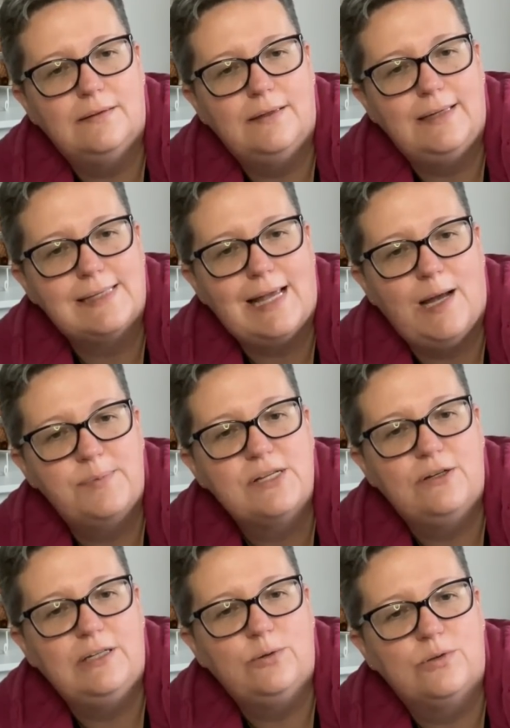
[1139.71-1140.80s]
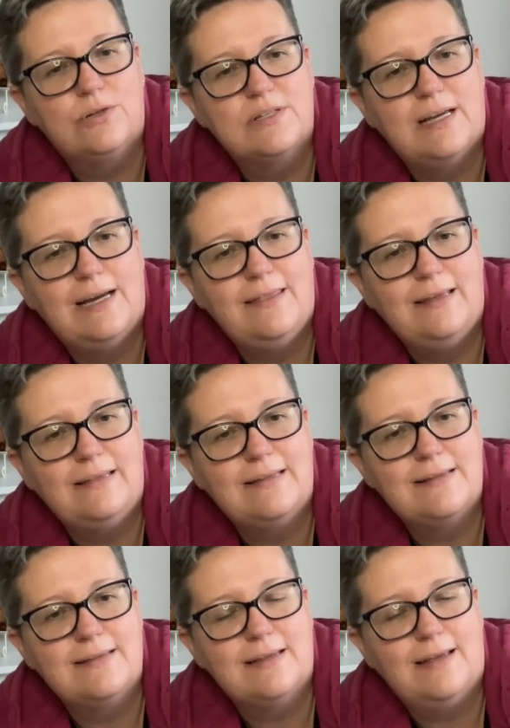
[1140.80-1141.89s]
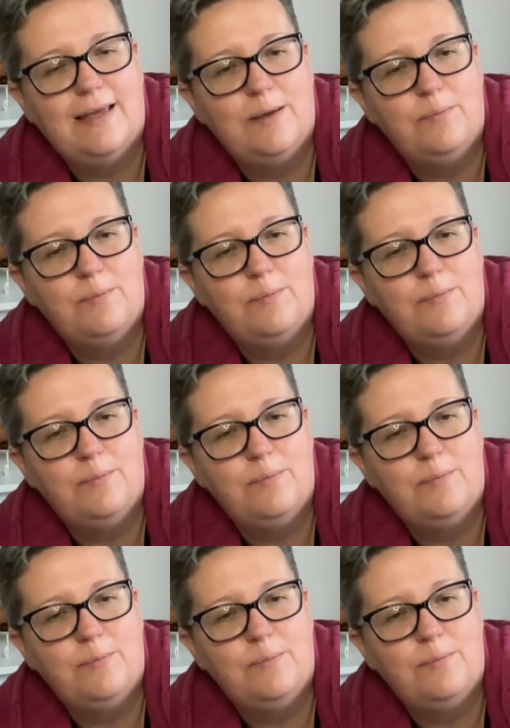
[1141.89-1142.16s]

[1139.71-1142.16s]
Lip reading: it's absolutely gorgeous. I think this is a